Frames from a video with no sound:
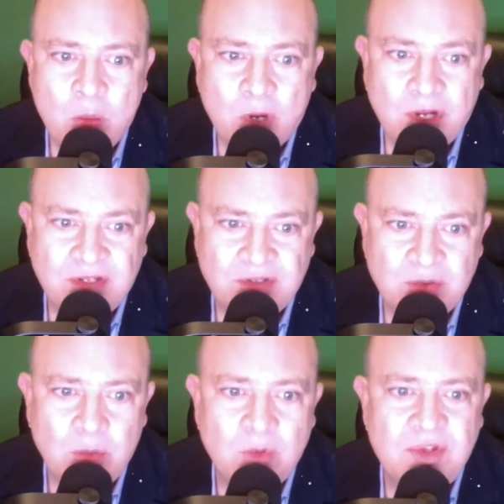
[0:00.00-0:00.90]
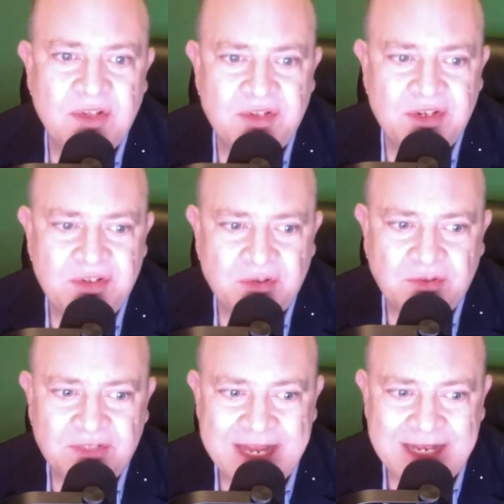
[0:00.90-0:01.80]
We're going to do it with the
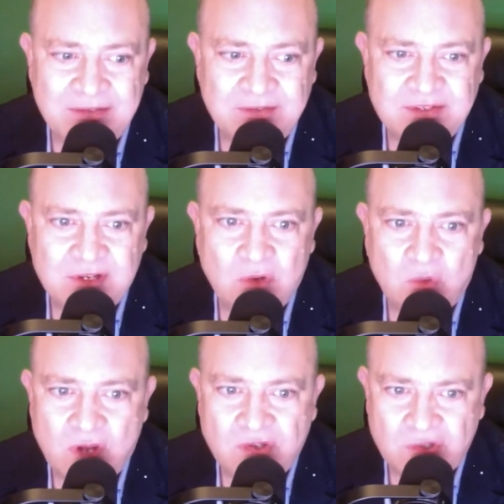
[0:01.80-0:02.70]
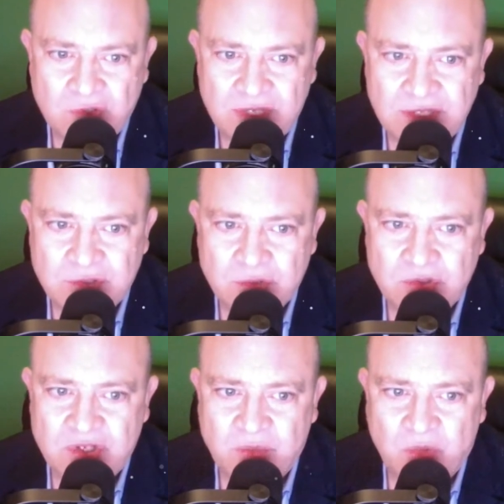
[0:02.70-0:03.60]
Digital Natives Congressional
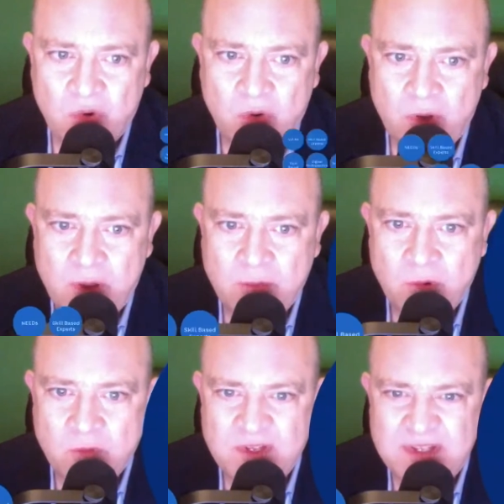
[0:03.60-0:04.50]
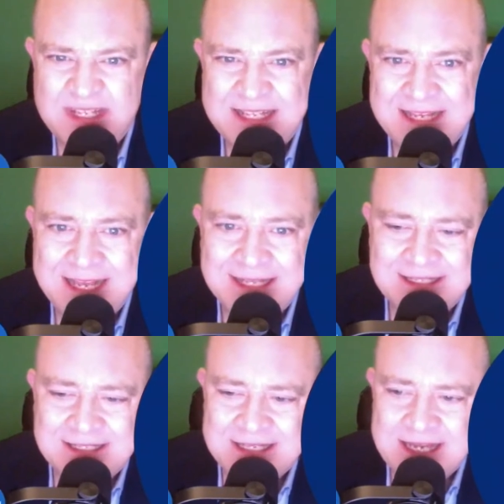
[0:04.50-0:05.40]
Internship Program, or the
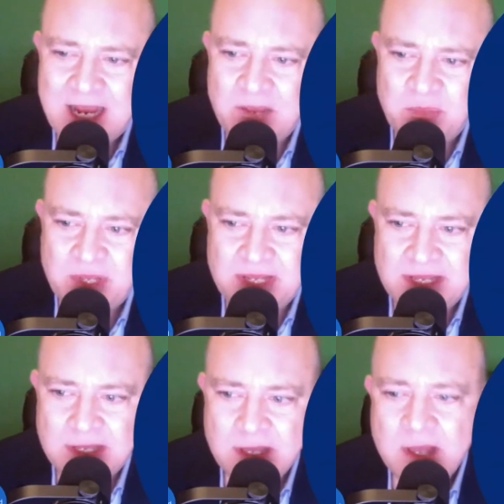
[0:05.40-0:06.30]
DNCIP.